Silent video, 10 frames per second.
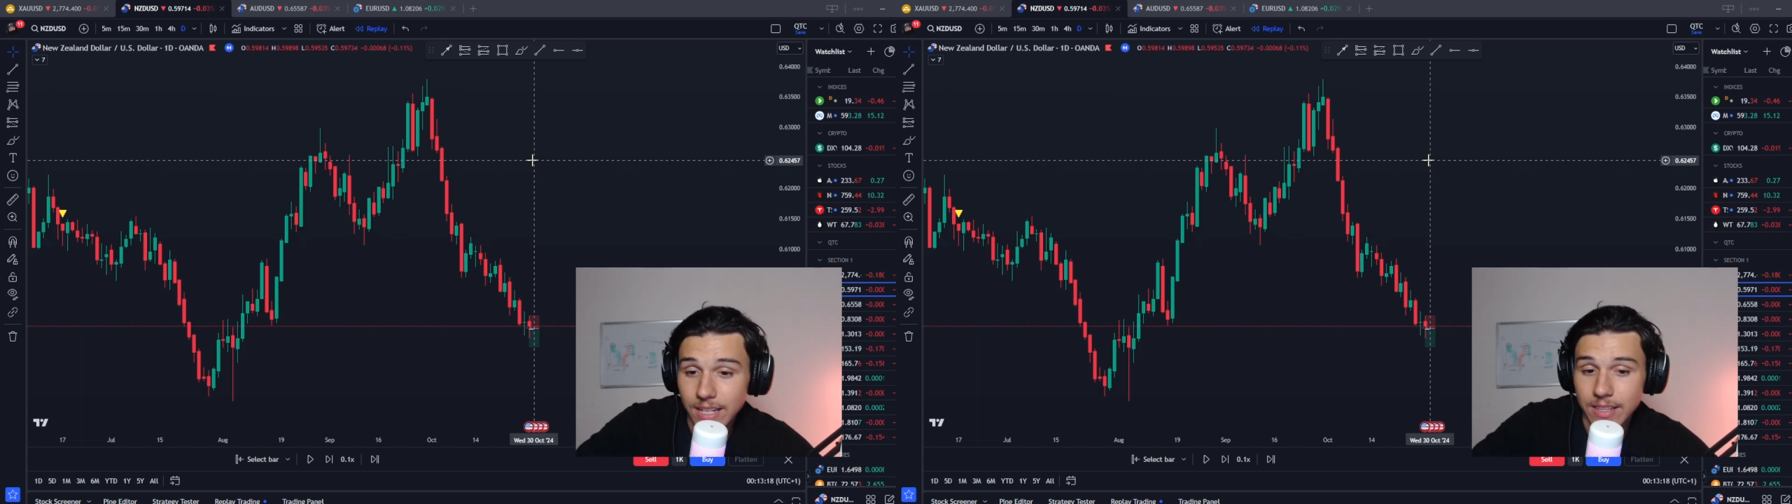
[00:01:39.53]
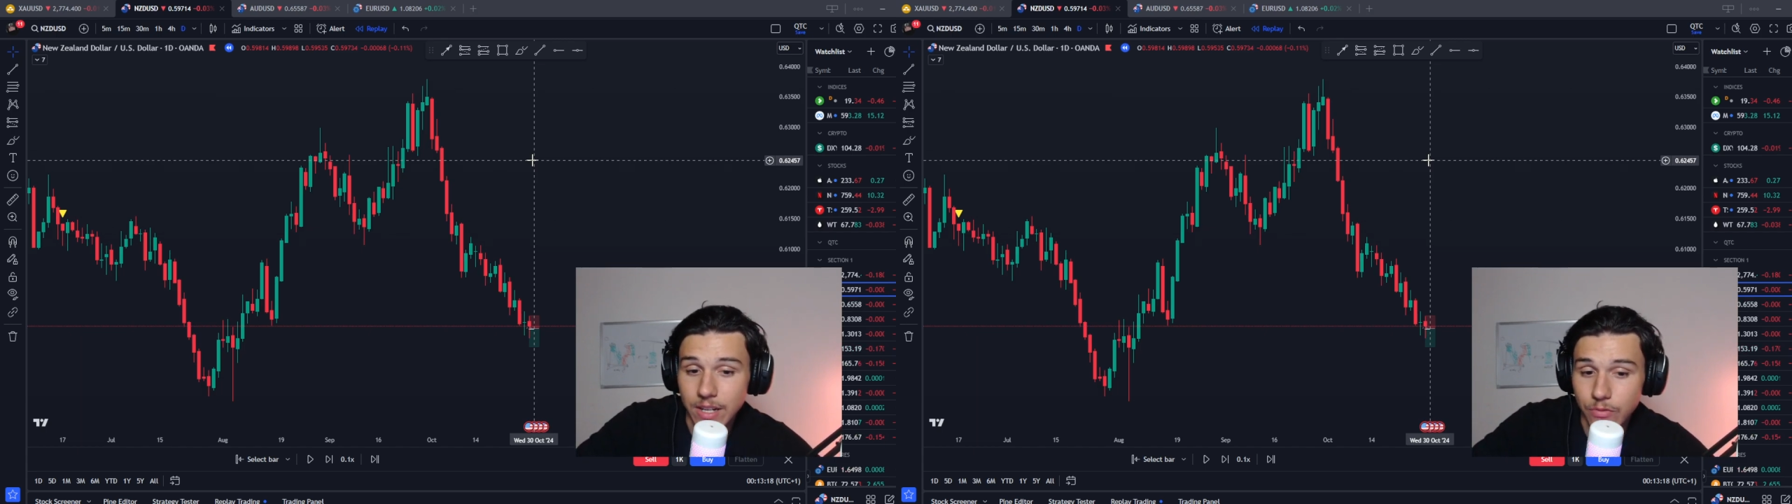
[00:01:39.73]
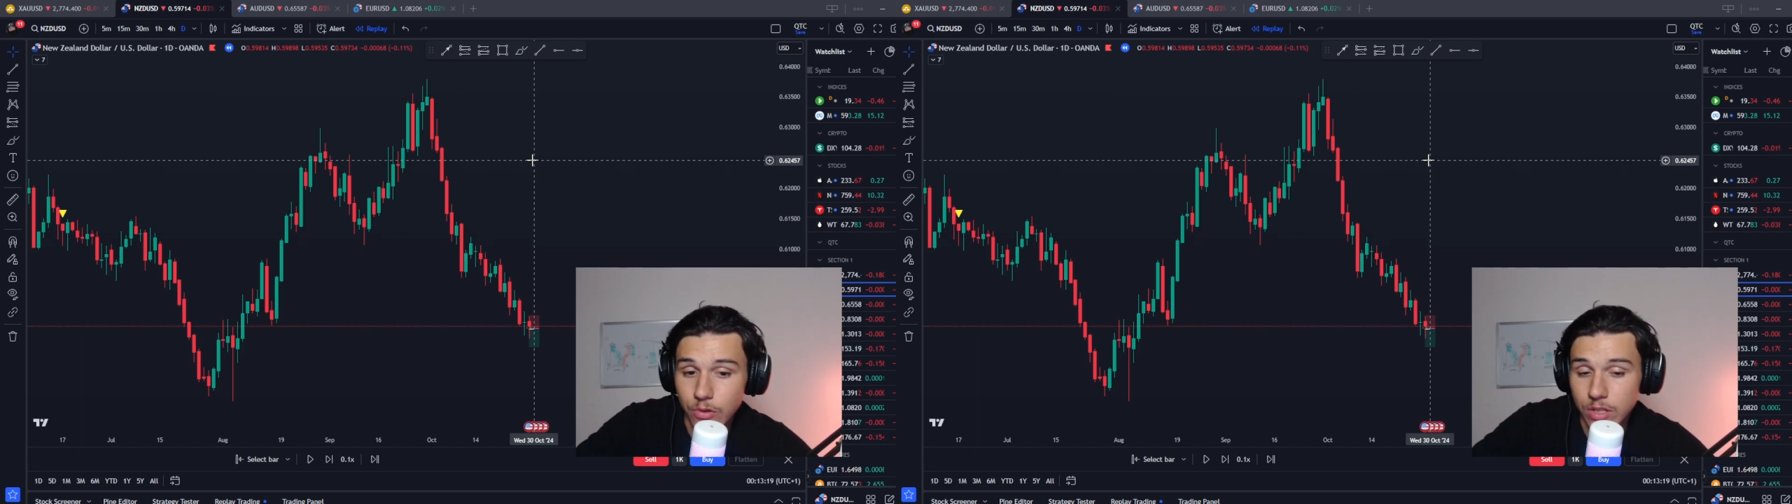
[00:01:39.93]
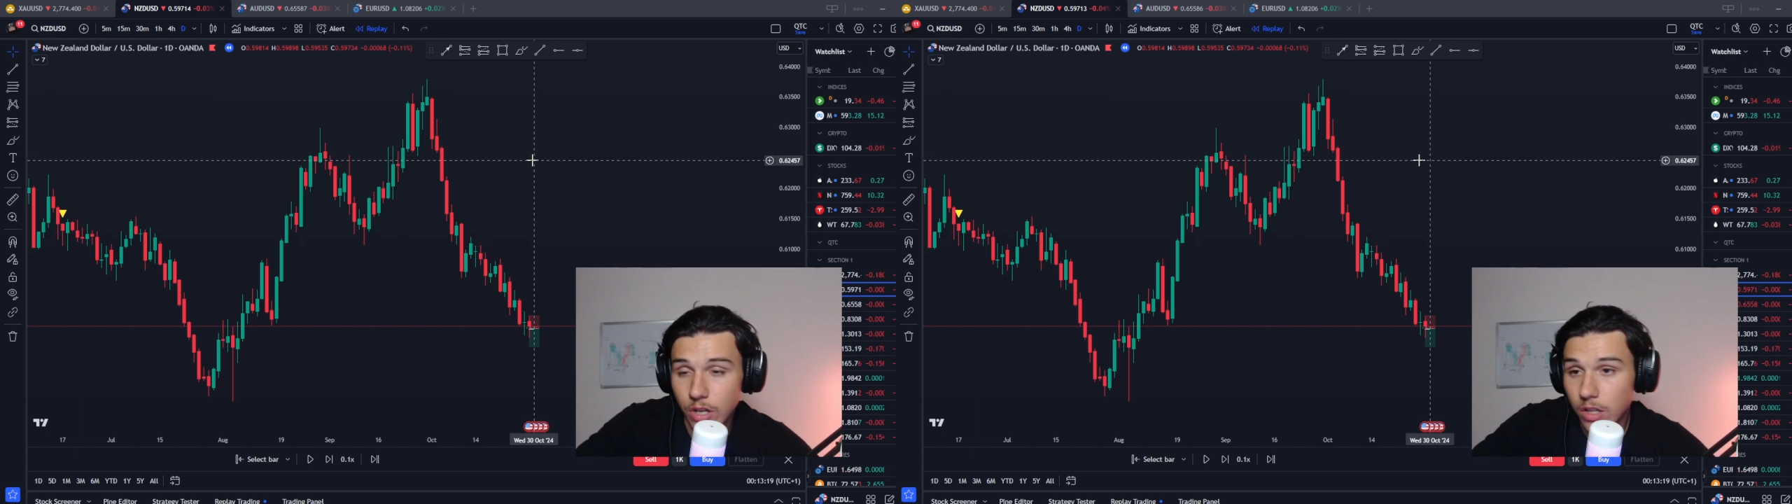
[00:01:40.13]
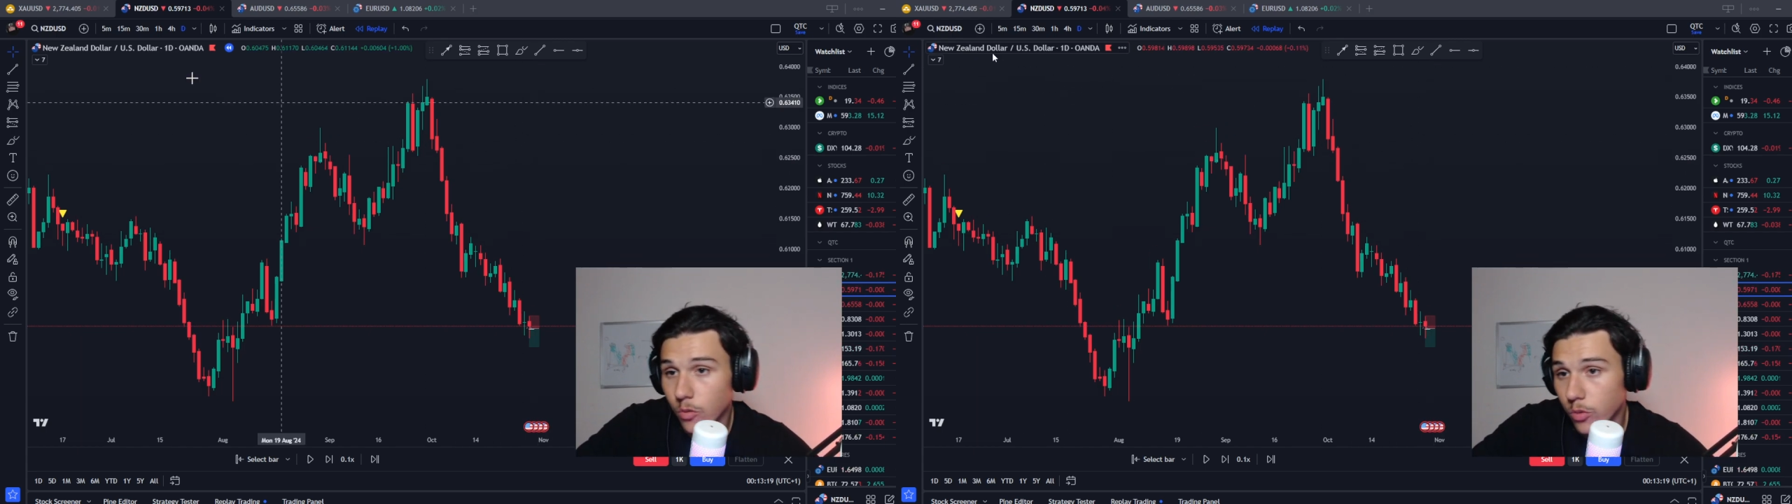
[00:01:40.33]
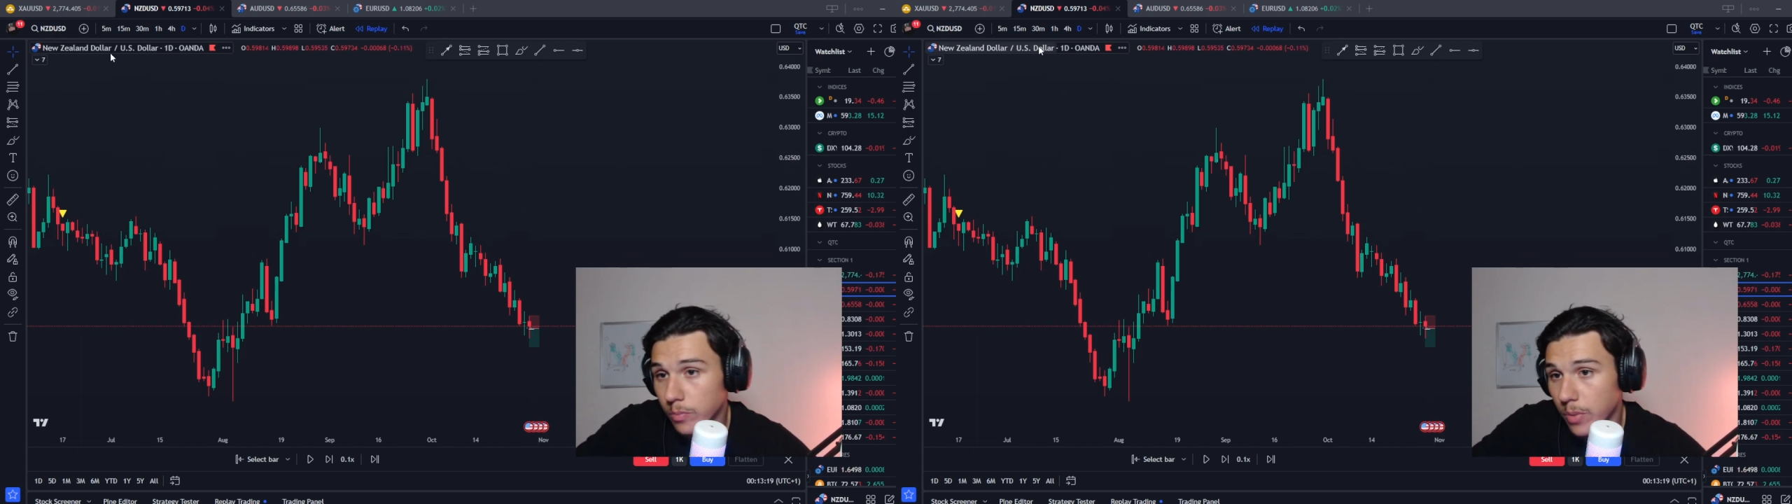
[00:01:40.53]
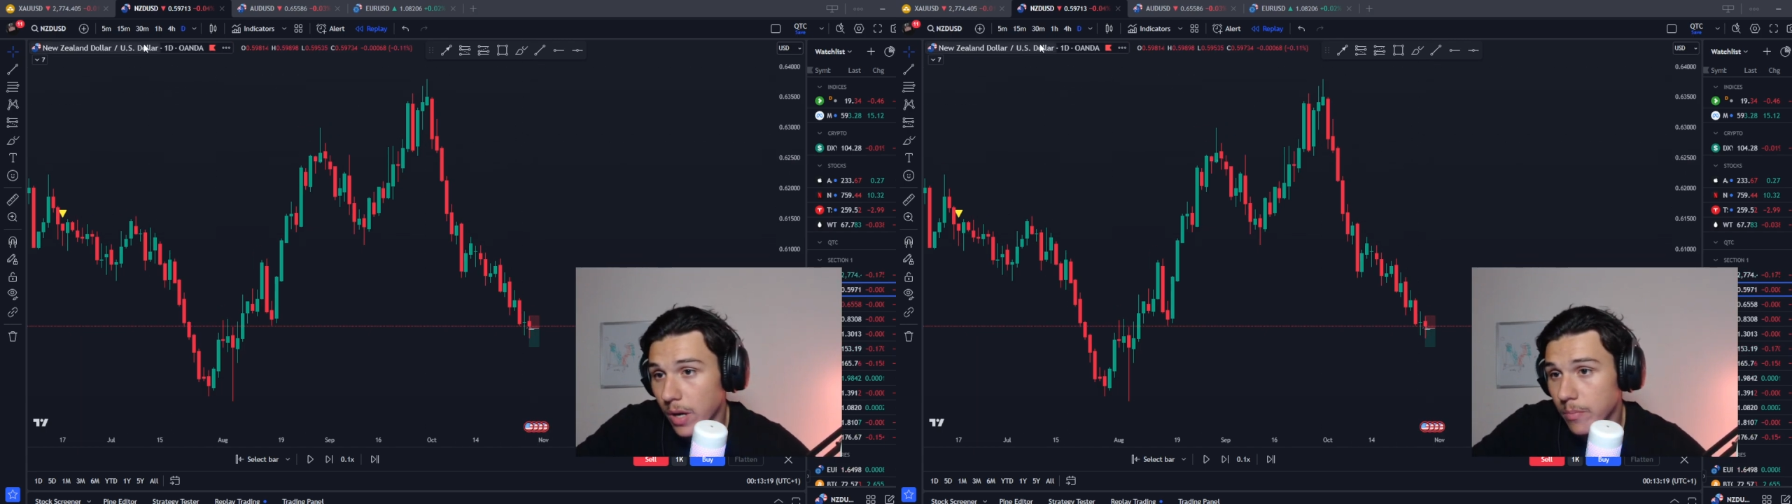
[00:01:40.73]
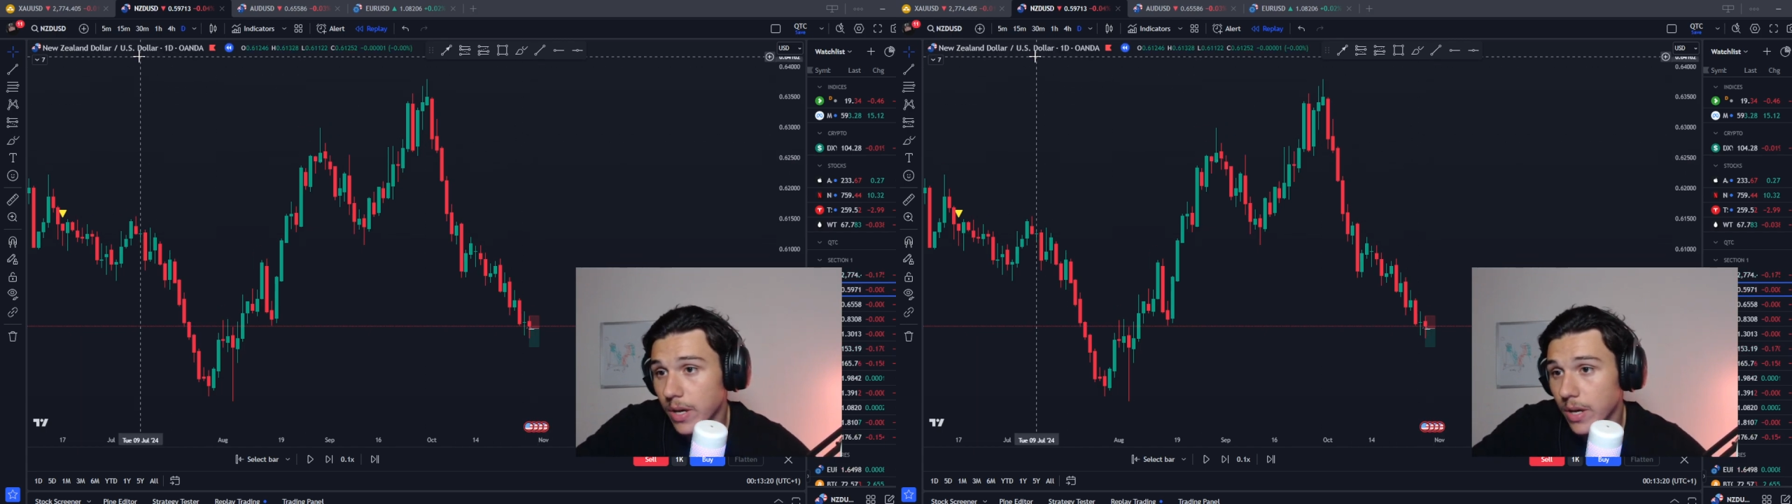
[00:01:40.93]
Therefore, the dollar will pump,